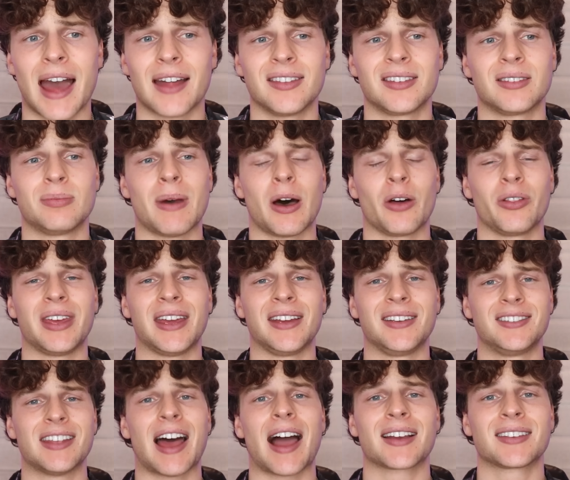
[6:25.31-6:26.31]
and smell the
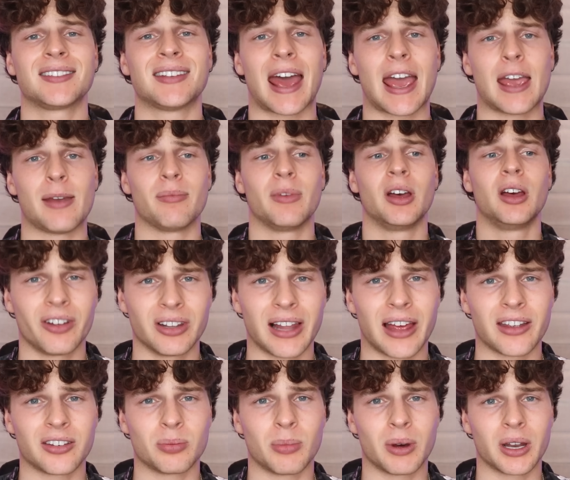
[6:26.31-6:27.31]
exact same for
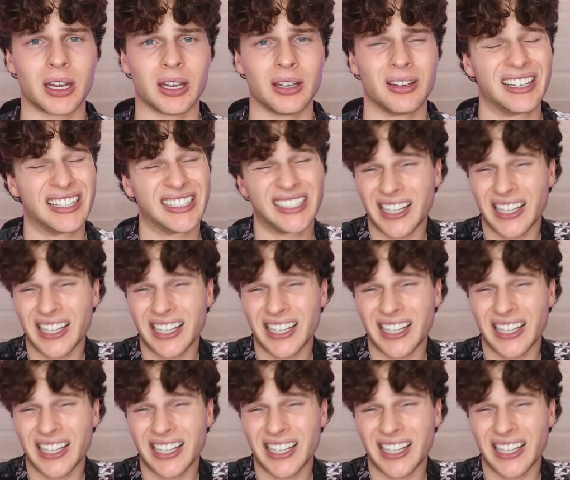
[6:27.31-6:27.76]
less money?